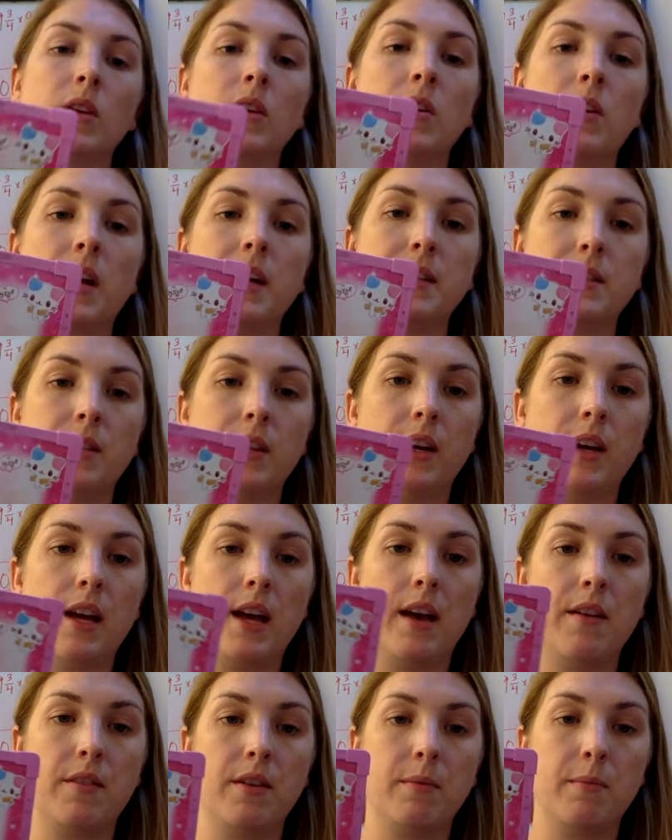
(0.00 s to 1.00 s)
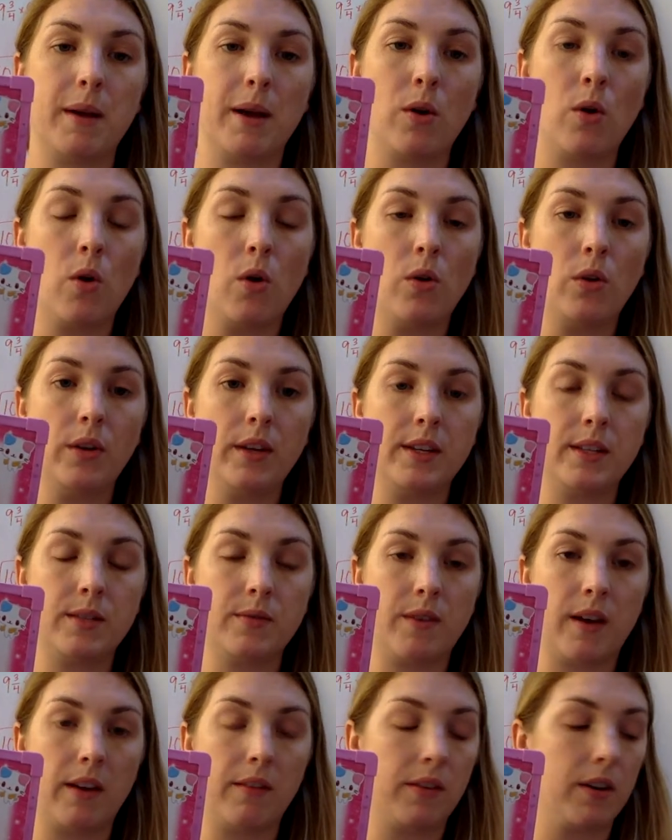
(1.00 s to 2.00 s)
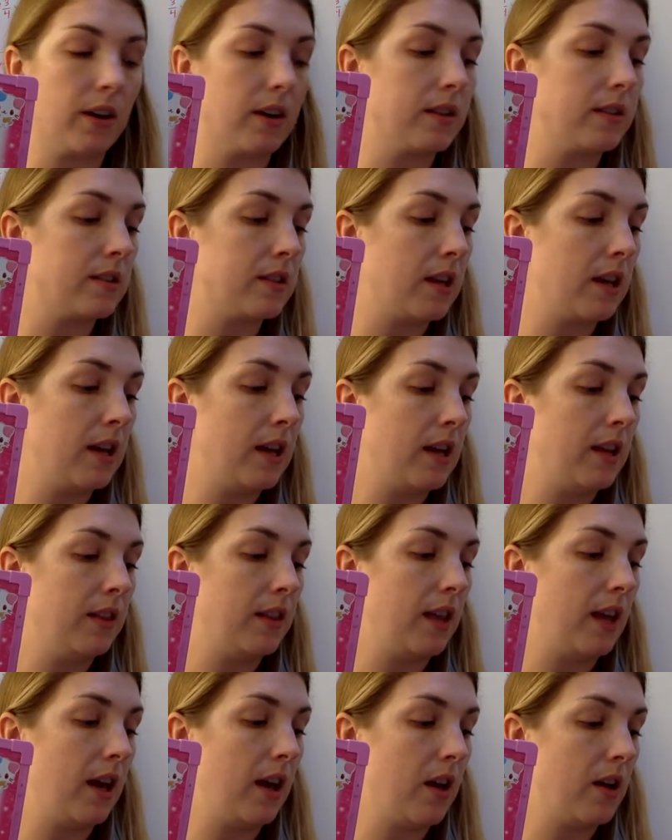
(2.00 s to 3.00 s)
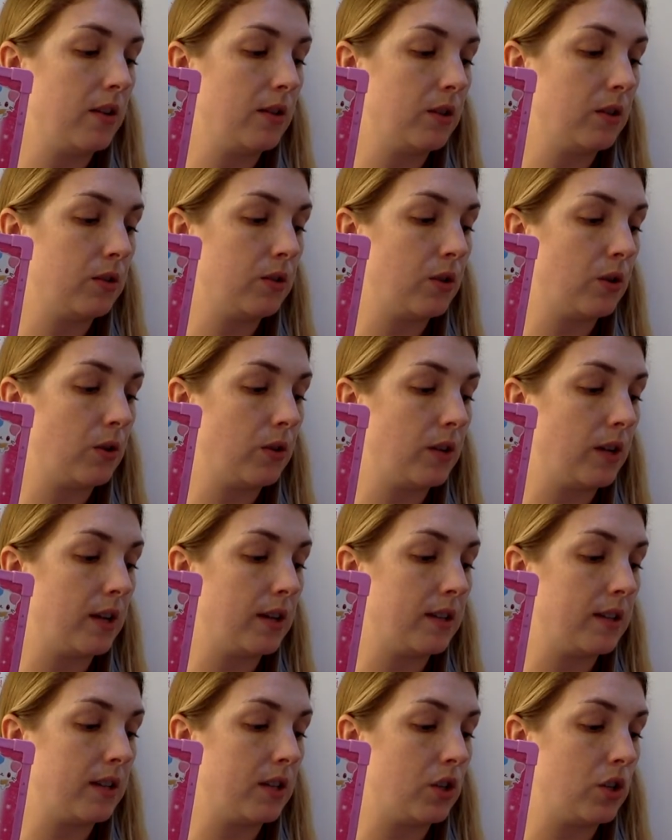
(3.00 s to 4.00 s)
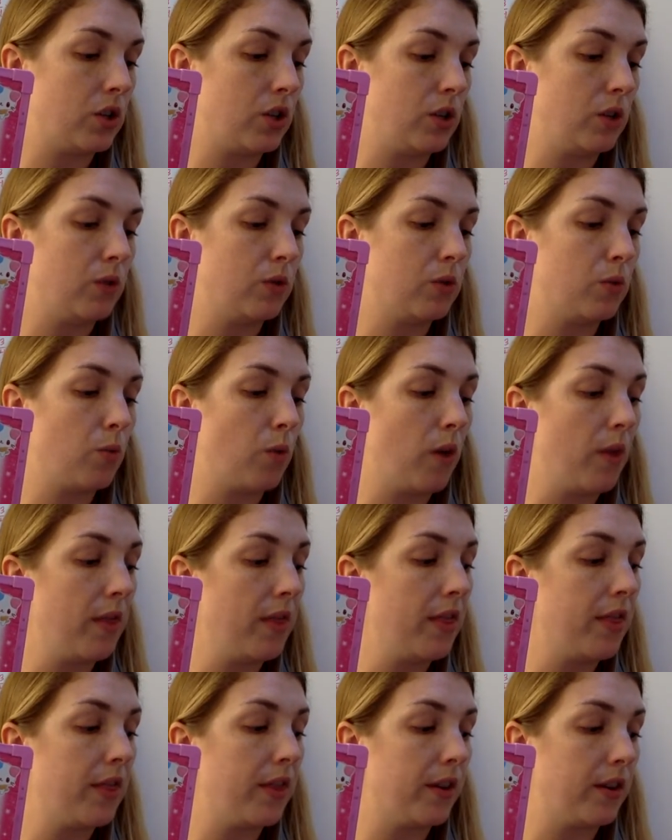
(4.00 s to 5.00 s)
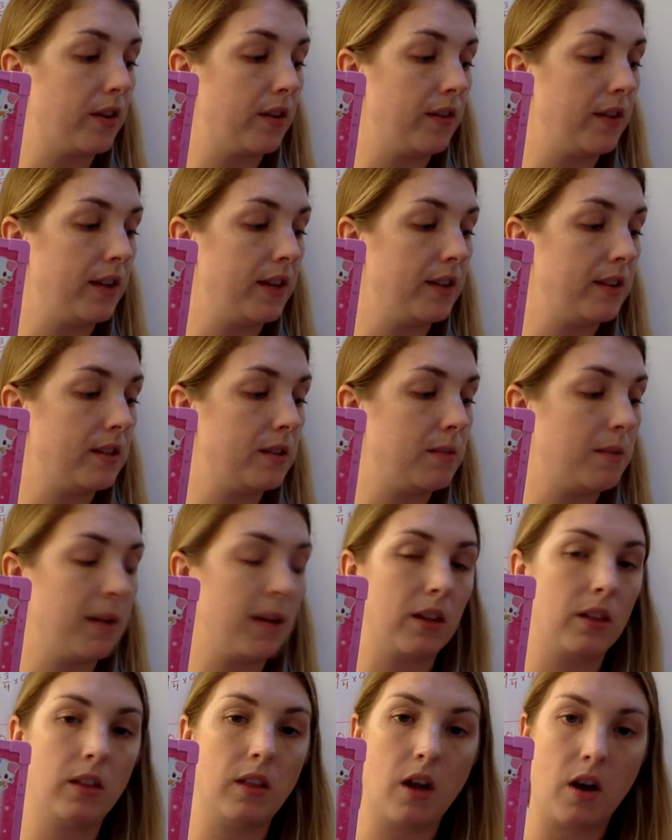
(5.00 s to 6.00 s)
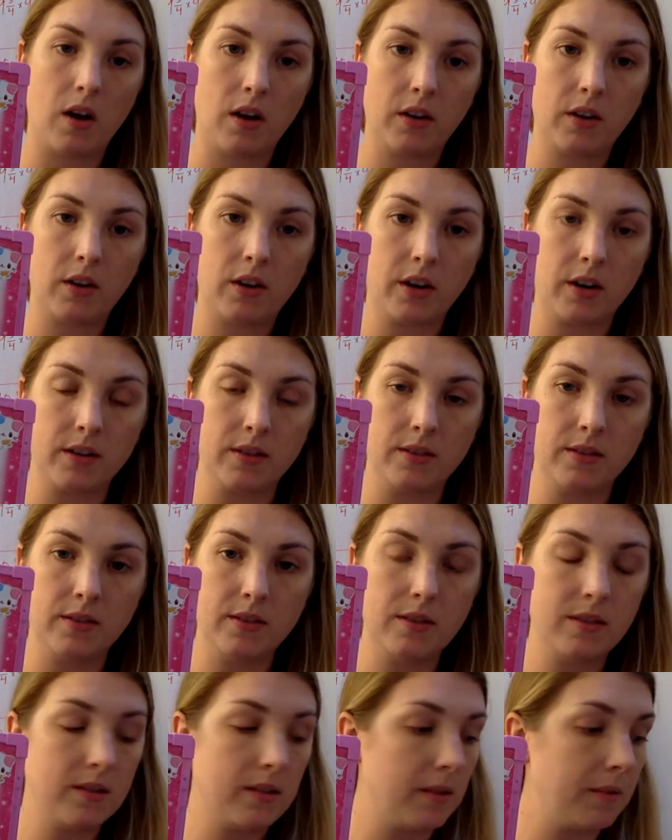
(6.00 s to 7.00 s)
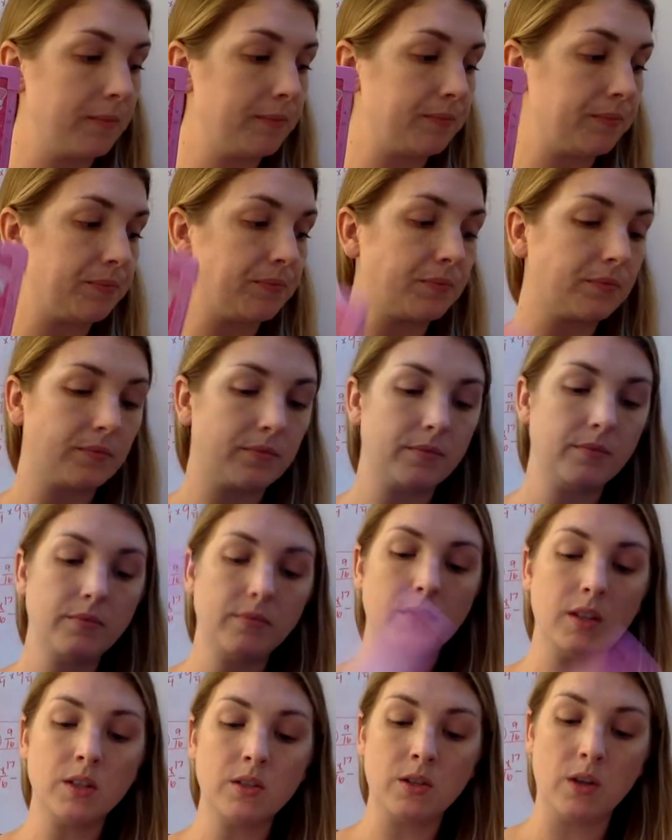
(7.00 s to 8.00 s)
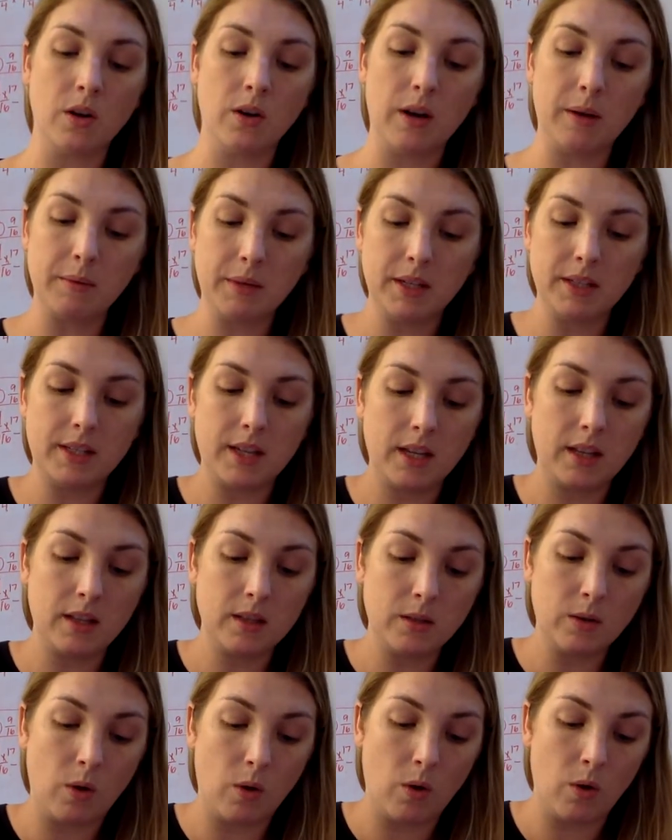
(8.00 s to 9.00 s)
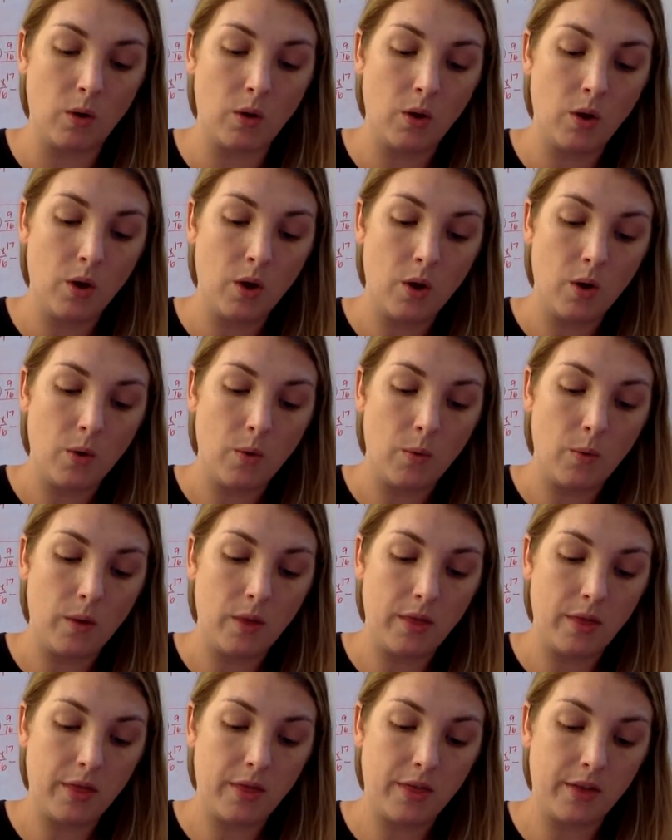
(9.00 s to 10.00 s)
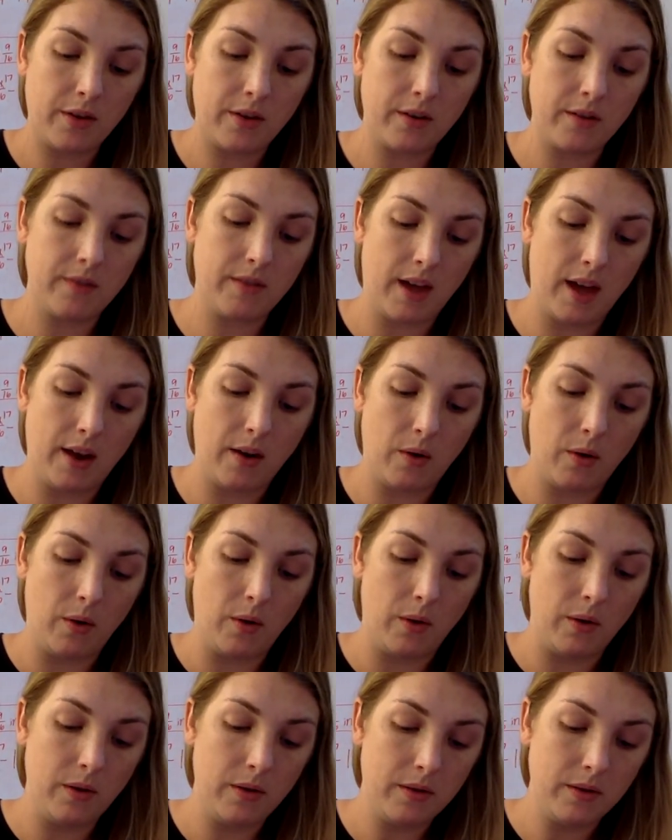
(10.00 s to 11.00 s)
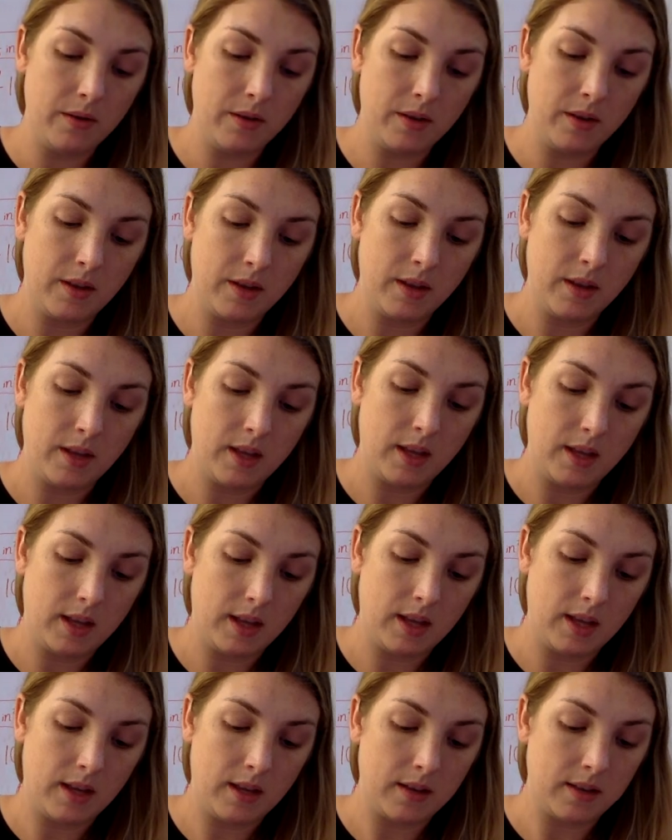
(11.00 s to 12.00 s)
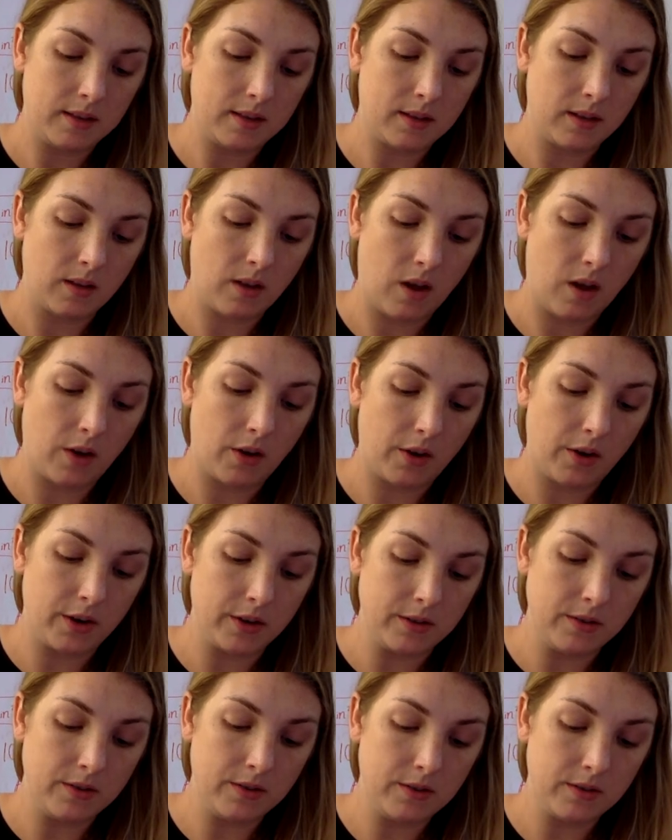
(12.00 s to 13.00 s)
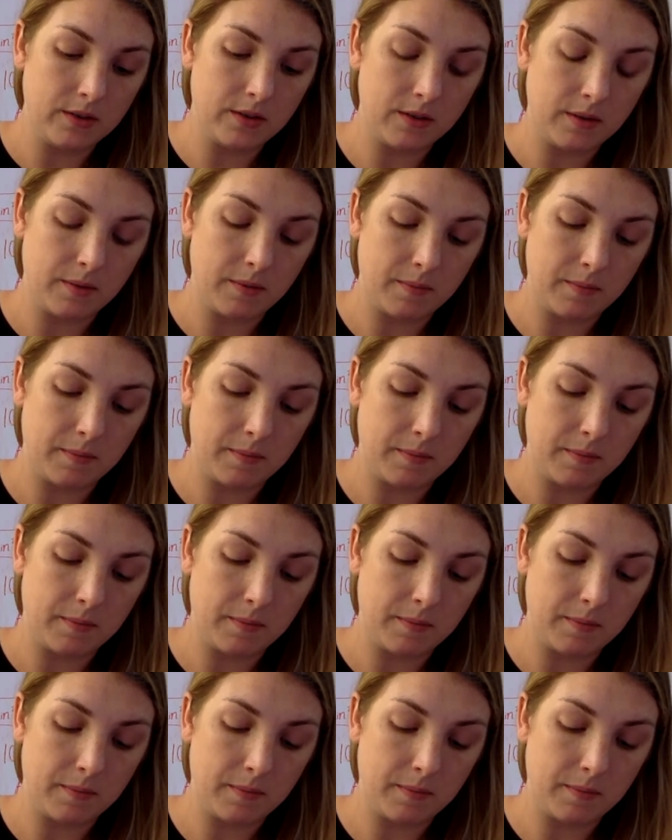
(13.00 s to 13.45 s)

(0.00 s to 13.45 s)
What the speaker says: Okay, so there I have it. My hole is 5 yards. They also told us that she used 1/3 of it to make long curtains. So I'm going to take this hole. 1/3 of that hole is the long curtains.